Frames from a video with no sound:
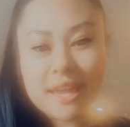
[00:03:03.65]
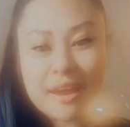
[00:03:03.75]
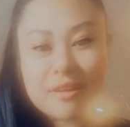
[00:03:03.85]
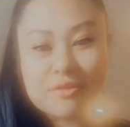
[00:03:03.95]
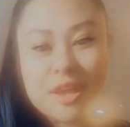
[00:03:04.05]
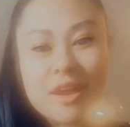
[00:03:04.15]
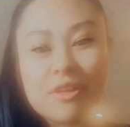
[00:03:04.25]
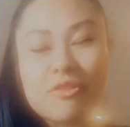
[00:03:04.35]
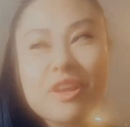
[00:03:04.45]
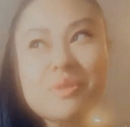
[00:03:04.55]
have
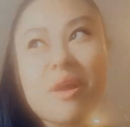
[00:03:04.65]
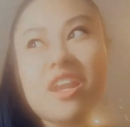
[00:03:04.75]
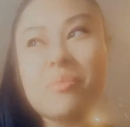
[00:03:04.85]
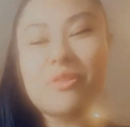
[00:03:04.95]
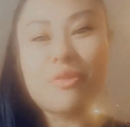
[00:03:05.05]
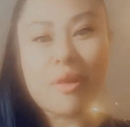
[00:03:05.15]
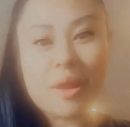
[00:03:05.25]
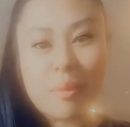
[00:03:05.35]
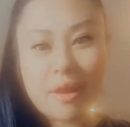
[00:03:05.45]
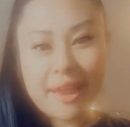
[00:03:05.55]
fresh water before
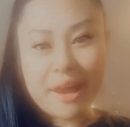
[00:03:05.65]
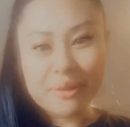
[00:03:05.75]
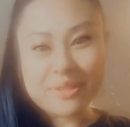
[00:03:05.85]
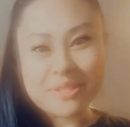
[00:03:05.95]
I walk out.